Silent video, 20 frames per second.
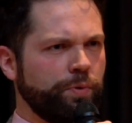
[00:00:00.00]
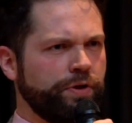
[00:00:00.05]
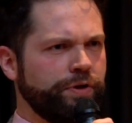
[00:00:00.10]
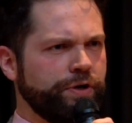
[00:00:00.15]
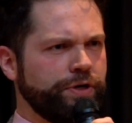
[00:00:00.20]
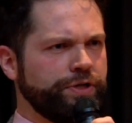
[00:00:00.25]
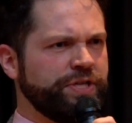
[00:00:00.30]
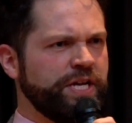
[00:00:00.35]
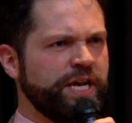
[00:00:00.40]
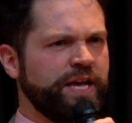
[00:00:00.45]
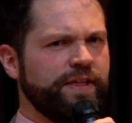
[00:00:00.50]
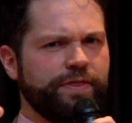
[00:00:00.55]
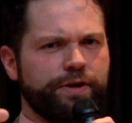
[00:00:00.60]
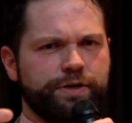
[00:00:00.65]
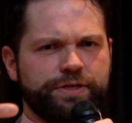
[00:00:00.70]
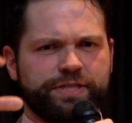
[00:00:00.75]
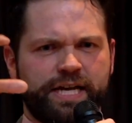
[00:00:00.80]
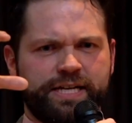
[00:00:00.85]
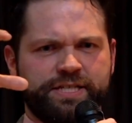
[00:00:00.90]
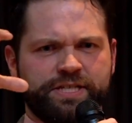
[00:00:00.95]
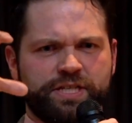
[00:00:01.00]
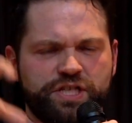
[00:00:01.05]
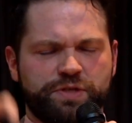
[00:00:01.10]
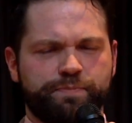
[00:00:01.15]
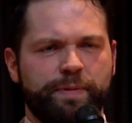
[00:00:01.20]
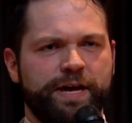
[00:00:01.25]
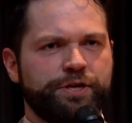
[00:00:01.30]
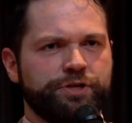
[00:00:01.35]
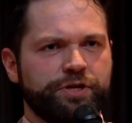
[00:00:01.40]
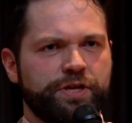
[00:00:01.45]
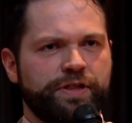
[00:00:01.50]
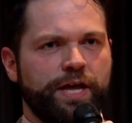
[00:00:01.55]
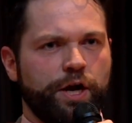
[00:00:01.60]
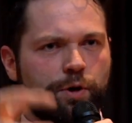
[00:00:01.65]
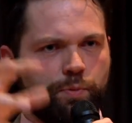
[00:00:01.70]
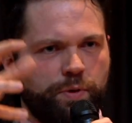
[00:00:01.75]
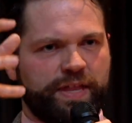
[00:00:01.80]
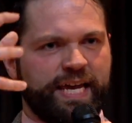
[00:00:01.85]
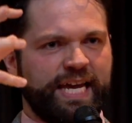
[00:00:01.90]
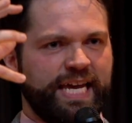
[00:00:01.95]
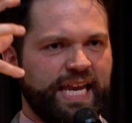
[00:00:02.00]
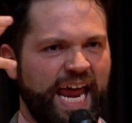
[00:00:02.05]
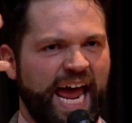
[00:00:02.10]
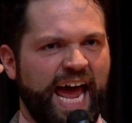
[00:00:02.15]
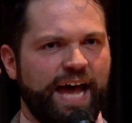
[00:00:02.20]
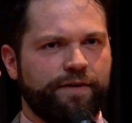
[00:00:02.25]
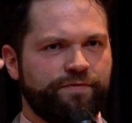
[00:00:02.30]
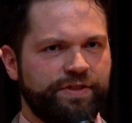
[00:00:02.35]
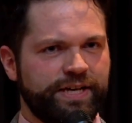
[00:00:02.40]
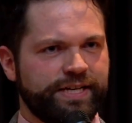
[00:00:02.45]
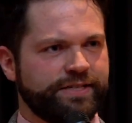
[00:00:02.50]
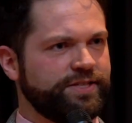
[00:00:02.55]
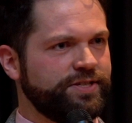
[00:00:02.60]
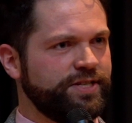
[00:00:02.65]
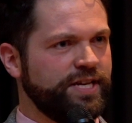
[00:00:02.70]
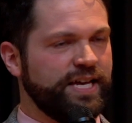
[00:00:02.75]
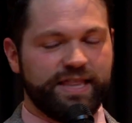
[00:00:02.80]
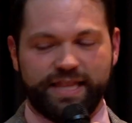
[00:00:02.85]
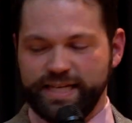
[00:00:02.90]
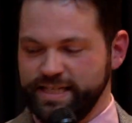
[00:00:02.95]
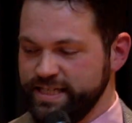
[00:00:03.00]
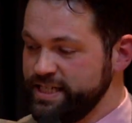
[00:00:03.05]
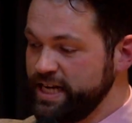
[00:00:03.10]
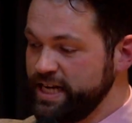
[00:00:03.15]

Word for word: where there's there's a suspension there where they can have this this